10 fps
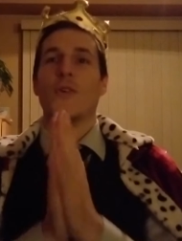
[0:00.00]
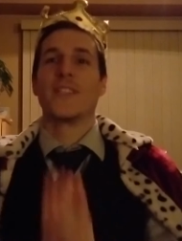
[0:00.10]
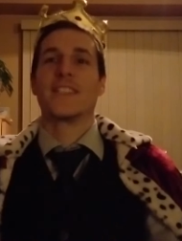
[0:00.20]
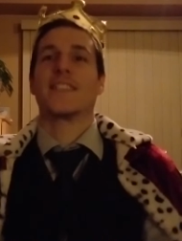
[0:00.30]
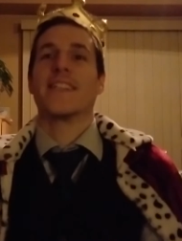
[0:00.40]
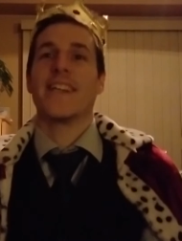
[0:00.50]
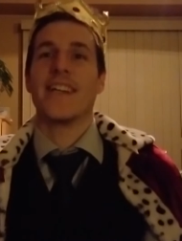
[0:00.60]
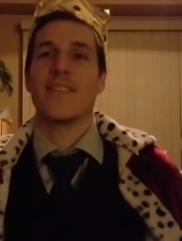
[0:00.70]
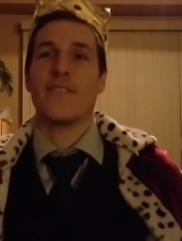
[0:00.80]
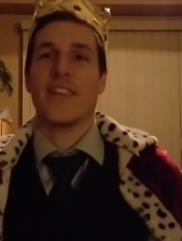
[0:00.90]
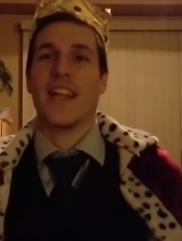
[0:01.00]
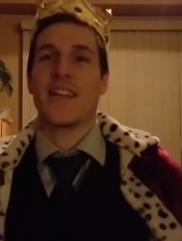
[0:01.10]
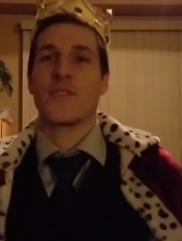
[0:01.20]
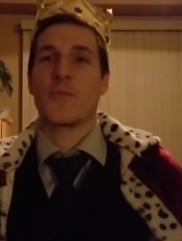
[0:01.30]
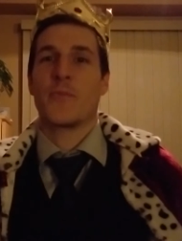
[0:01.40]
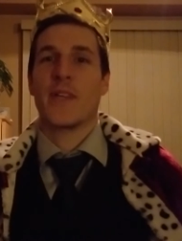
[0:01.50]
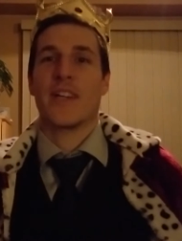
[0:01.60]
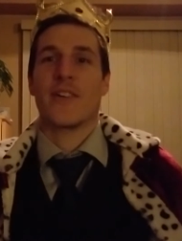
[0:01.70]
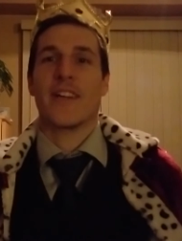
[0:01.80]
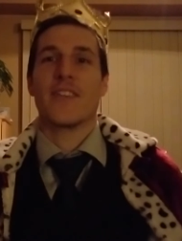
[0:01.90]
It's the king of philanthropy
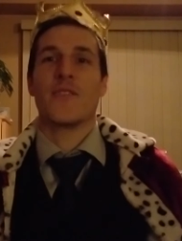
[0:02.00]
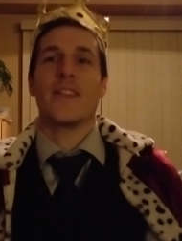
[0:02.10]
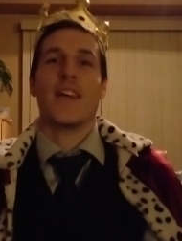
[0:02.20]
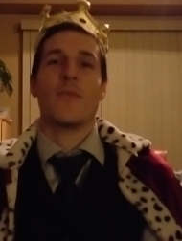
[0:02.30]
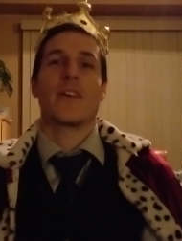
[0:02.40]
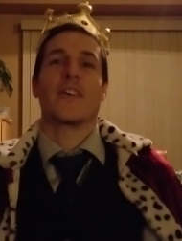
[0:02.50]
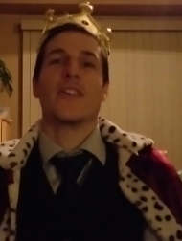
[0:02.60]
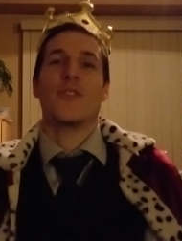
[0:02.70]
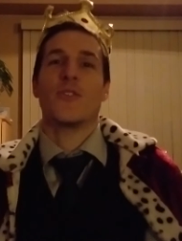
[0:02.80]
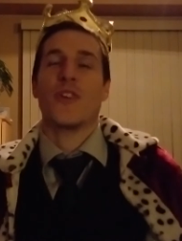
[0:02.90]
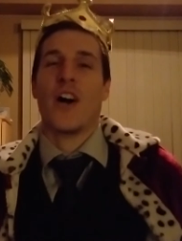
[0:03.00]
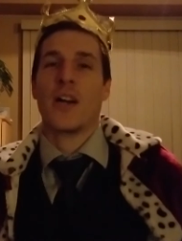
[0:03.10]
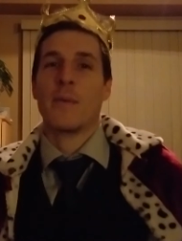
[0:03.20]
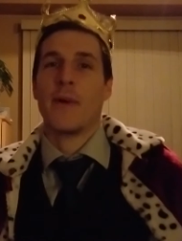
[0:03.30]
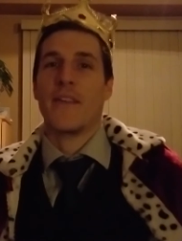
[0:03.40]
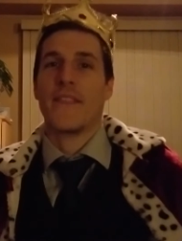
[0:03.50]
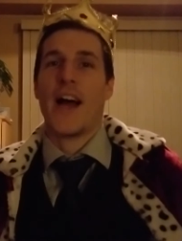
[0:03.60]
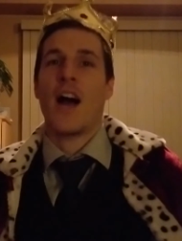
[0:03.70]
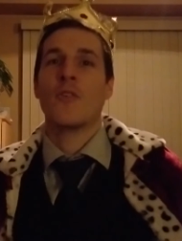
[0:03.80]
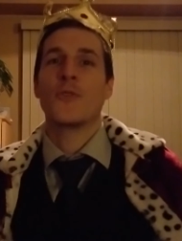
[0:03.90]
here, and today we're going to talk about
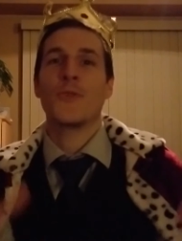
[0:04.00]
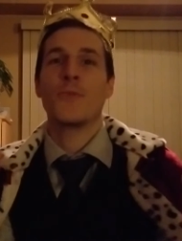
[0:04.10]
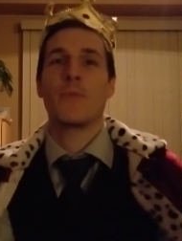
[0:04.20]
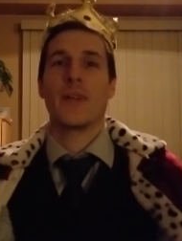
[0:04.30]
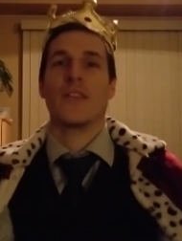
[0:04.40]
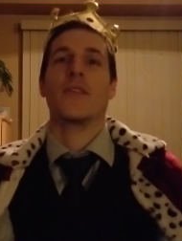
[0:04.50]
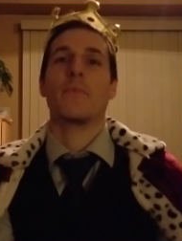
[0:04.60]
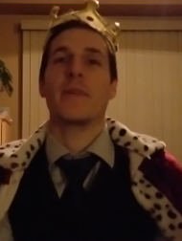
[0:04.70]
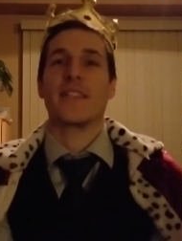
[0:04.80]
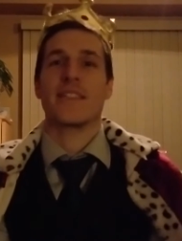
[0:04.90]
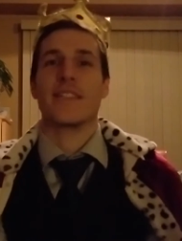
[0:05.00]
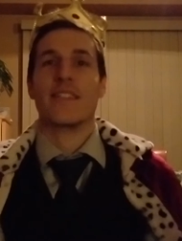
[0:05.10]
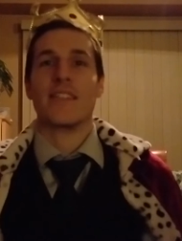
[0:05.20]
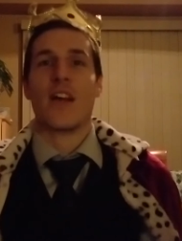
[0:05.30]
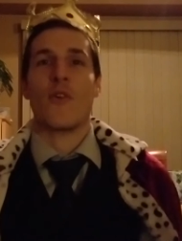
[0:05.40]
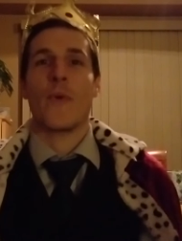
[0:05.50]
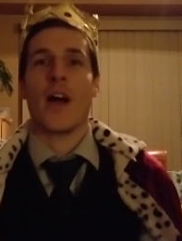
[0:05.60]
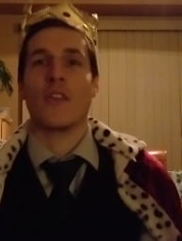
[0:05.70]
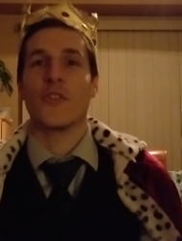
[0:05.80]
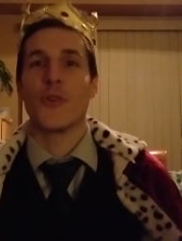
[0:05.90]
how to build a business
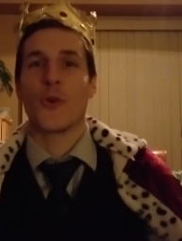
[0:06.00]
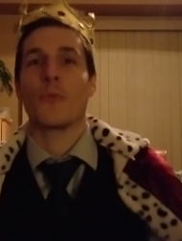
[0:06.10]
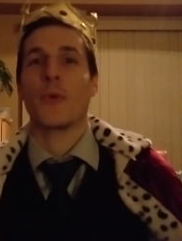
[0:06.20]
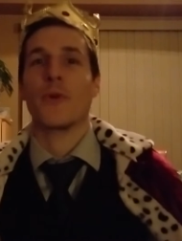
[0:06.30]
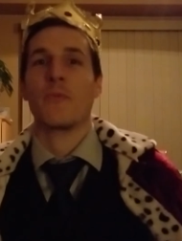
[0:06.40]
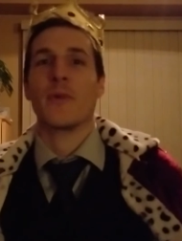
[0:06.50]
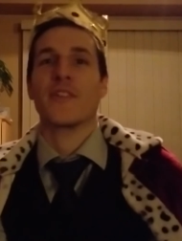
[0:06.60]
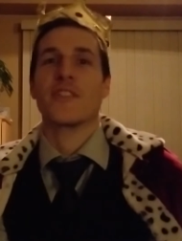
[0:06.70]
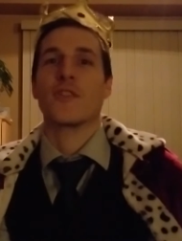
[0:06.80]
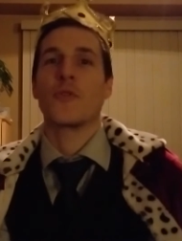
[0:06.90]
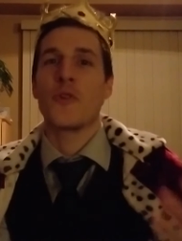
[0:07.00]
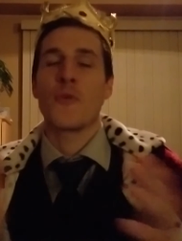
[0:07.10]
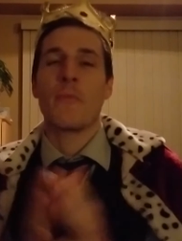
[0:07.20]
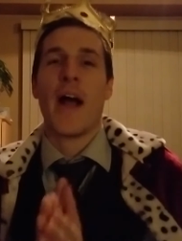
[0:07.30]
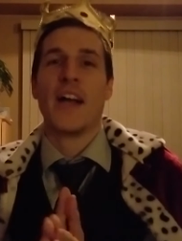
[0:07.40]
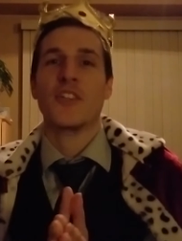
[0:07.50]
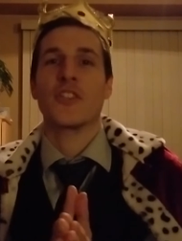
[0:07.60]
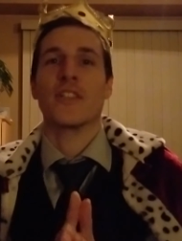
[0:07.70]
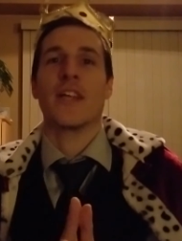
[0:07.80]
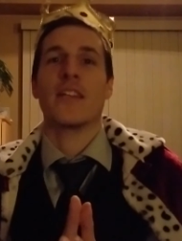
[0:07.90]
around your purpose. So your
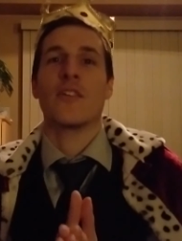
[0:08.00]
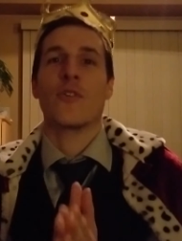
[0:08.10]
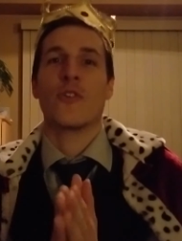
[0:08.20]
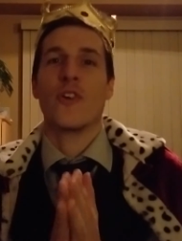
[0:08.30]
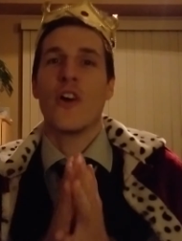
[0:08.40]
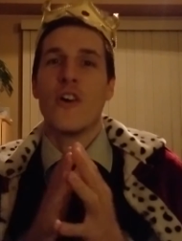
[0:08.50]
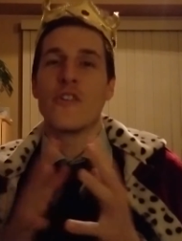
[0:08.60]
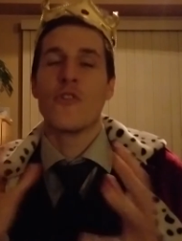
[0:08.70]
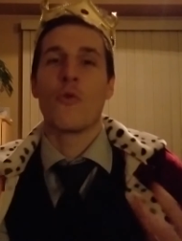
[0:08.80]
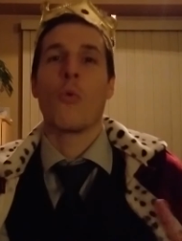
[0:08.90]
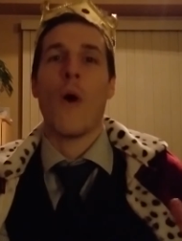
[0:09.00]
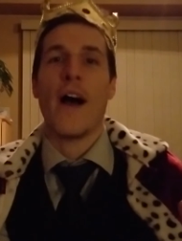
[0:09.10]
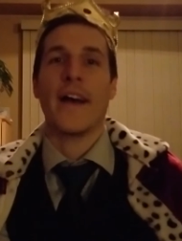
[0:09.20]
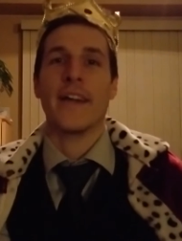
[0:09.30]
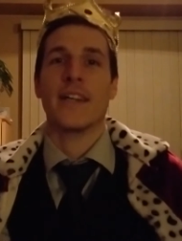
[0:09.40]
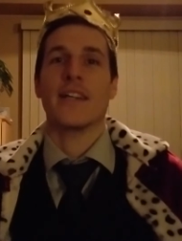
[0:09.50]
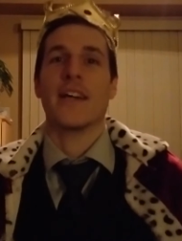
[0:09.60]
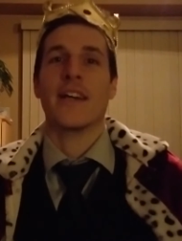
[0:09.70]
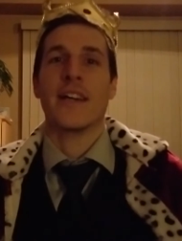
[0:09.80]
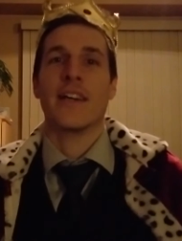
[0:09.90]
passion and your your why
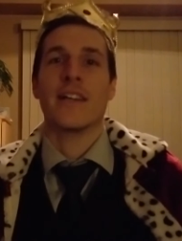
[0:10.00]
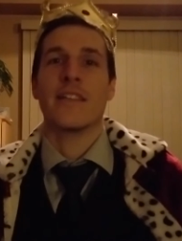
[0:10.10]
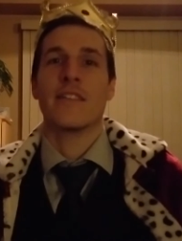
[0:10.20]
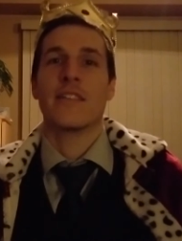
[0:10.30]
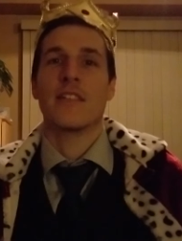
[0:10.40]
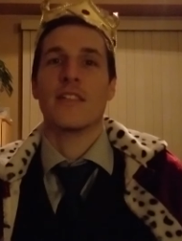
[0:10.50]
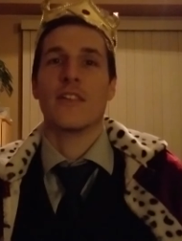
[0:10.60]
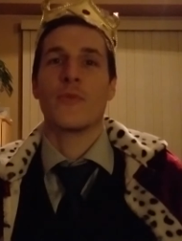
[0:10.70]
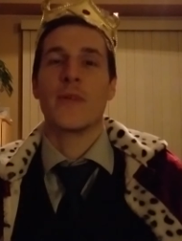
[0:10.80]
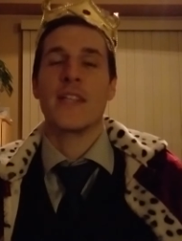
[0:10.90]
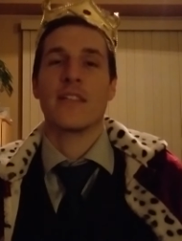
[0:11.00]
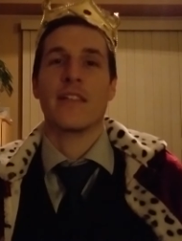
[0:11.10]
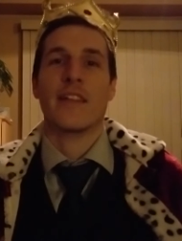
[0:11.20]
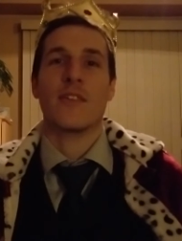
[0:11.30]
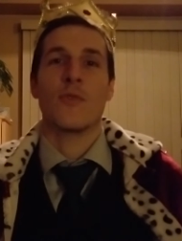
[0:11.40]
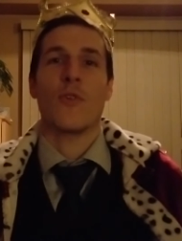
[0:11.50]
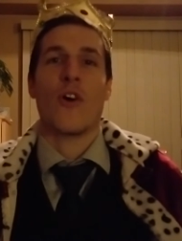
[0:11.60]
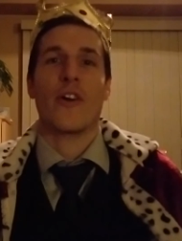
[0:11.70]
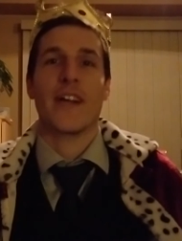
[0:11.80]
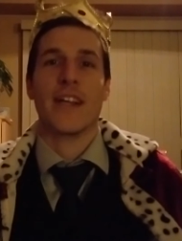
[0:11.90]
and the reason that you
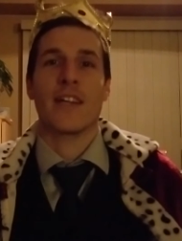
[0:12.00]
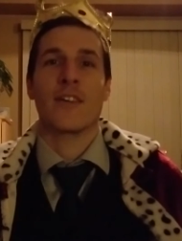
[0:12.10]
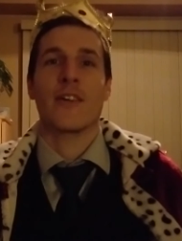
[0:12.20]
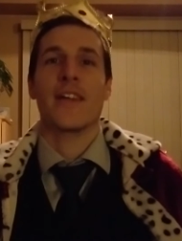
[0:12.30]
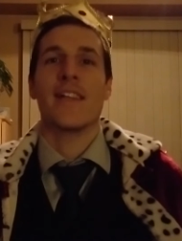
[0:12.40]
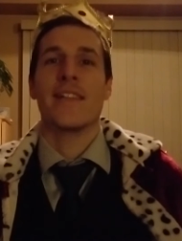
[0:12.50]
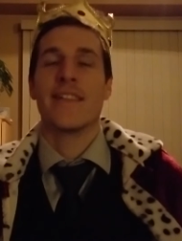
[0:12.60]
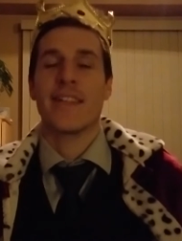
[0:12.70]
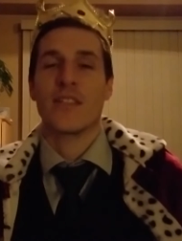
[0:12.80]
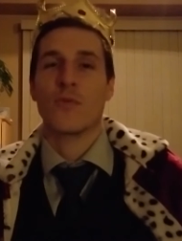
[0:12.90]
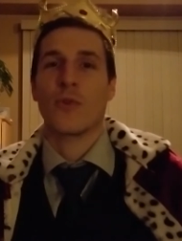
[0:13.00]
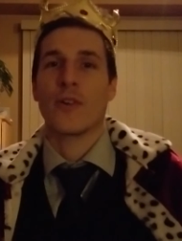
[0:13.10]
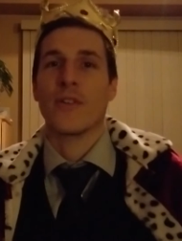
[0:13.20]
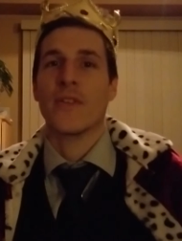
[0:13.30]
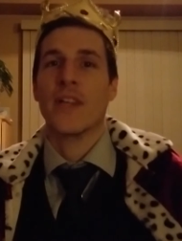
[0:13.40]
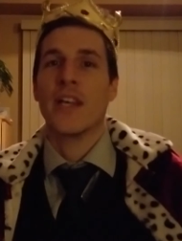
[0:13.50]
are here in this world